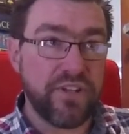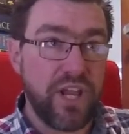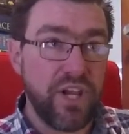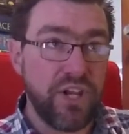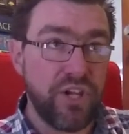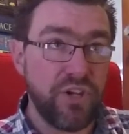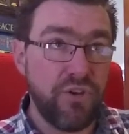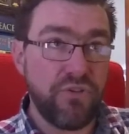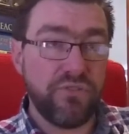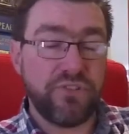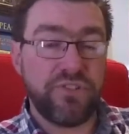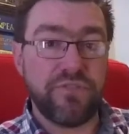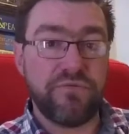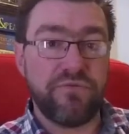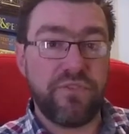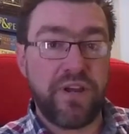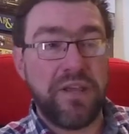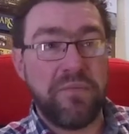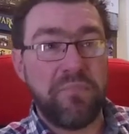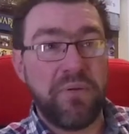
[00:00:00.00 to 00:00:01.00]
a lot of
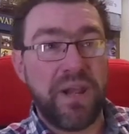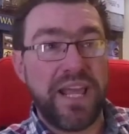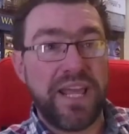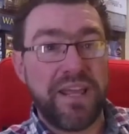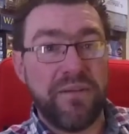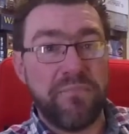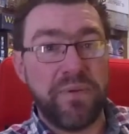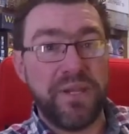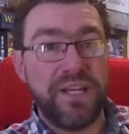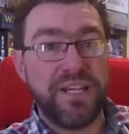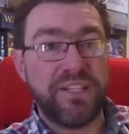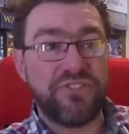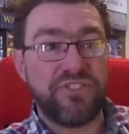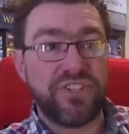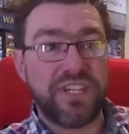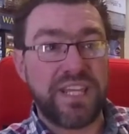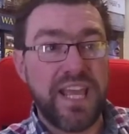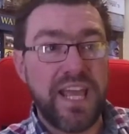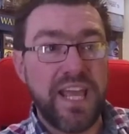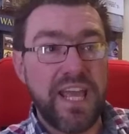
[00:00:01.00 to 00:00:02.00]

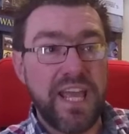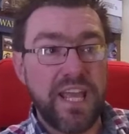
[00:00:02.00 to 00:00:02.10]
replayability,